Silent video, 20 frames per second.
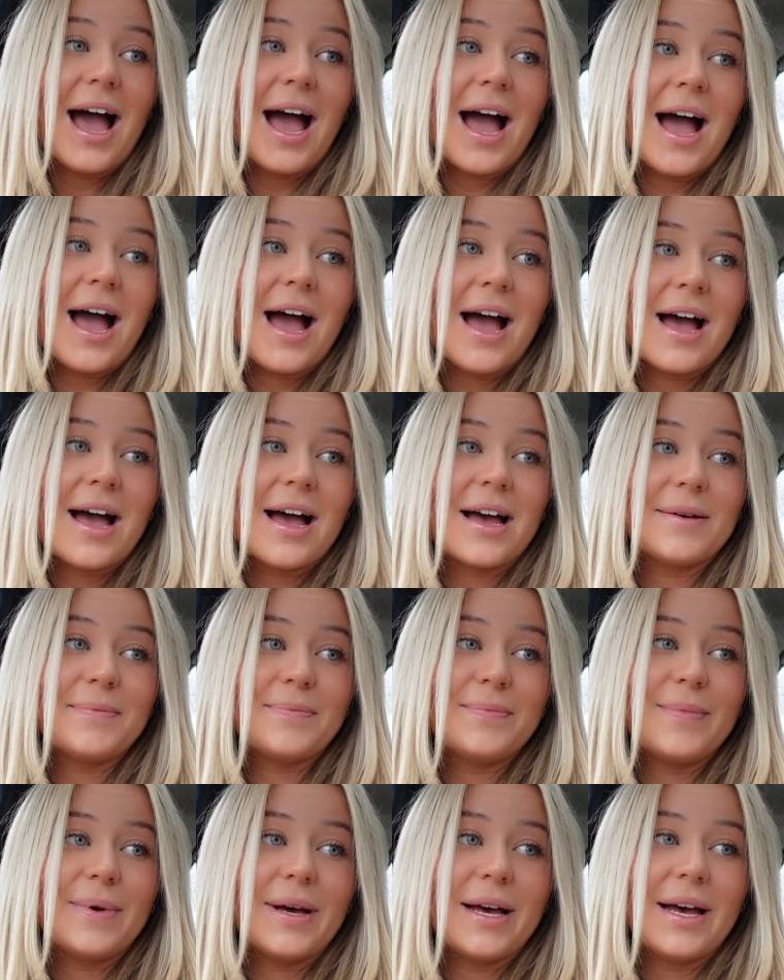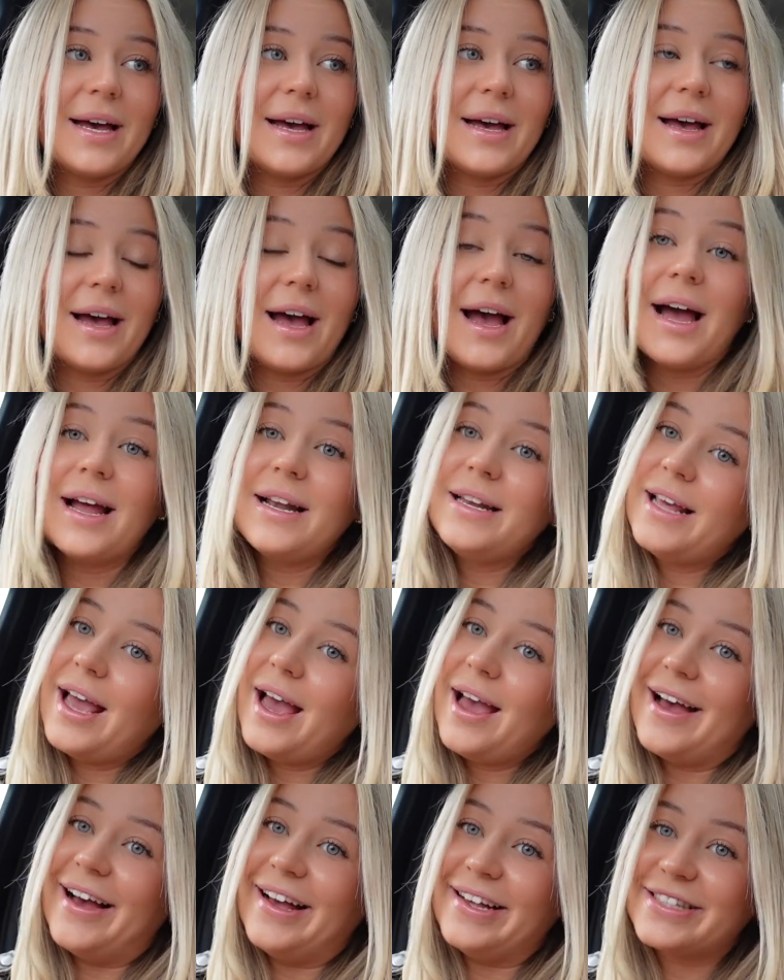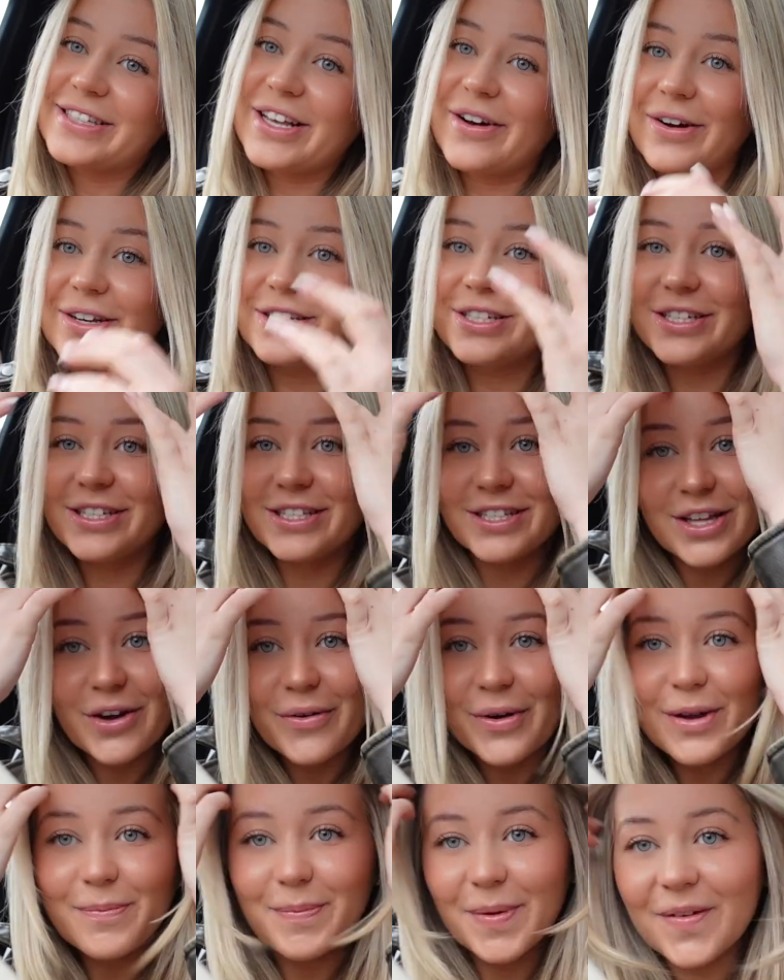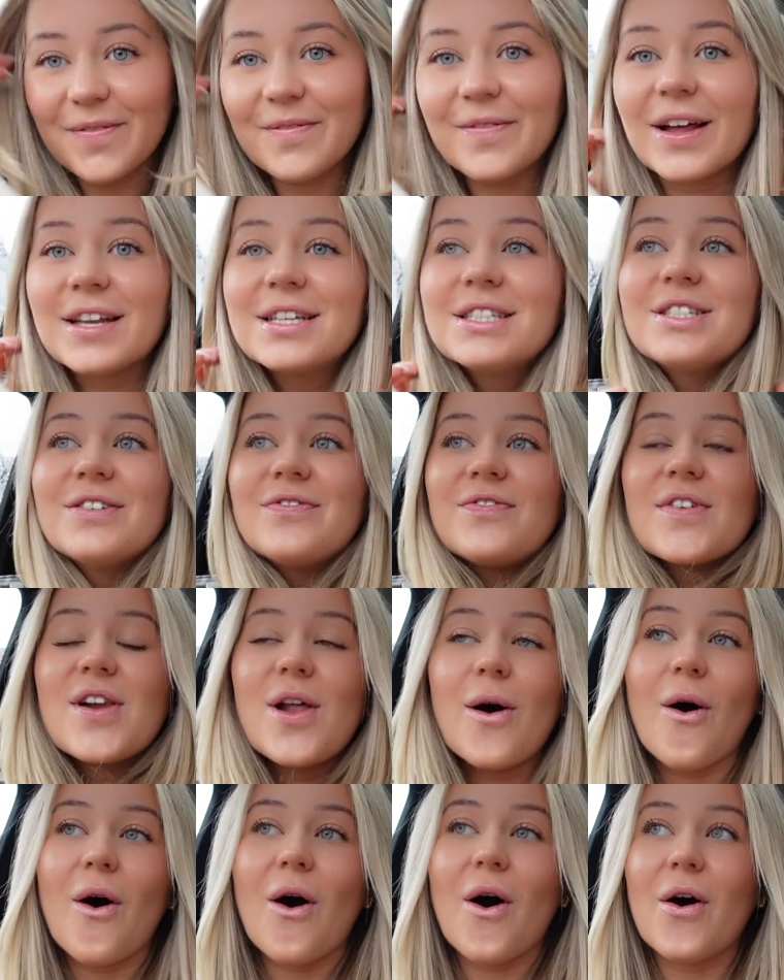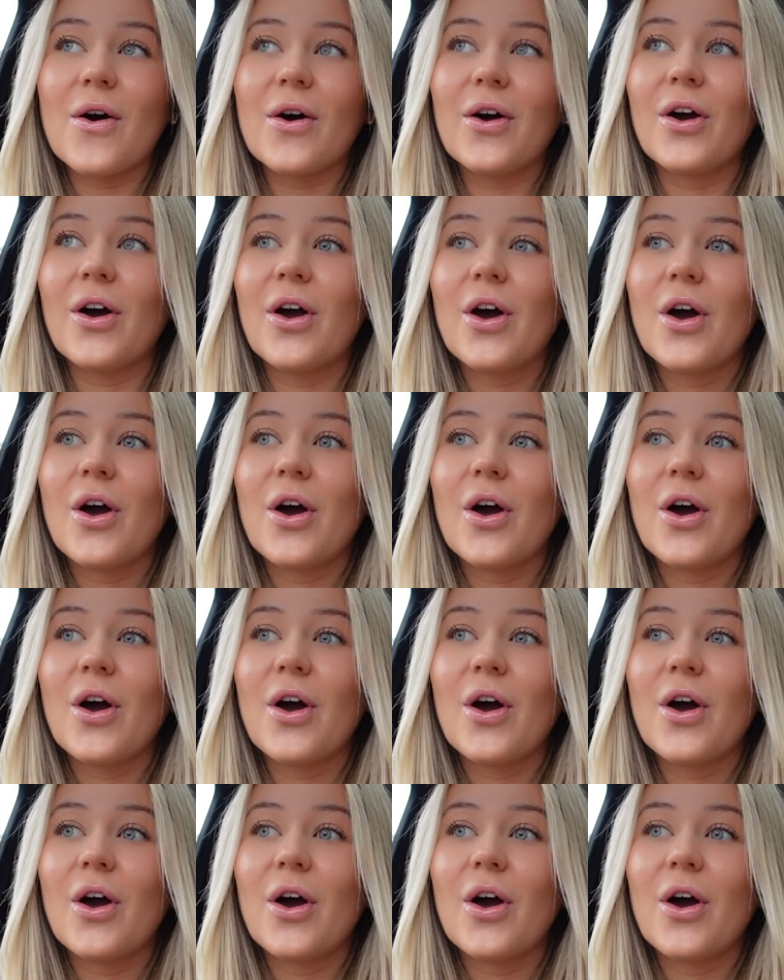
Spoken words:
And yeah, so I just thought it'd be fun to vlog.